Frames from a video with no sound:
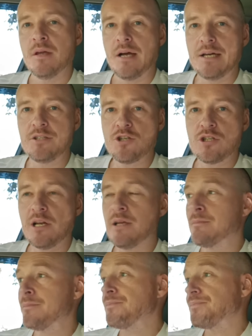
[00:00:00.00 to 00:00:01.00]
Additionally,
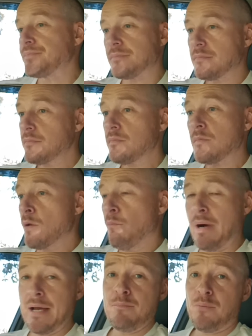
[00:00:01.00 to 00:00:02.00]

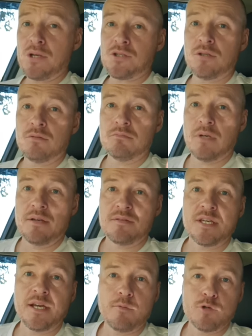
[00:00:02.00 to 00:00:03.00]
my impression, I
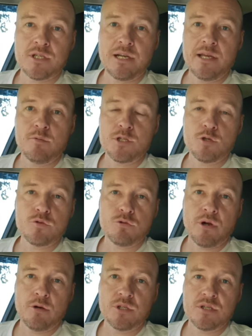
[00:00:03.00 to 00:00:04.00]
think I was clear with you
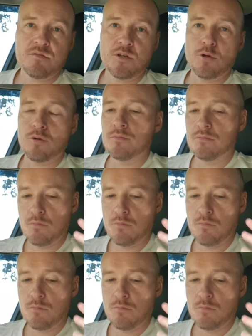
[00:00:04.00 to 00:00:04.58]
throughout this video.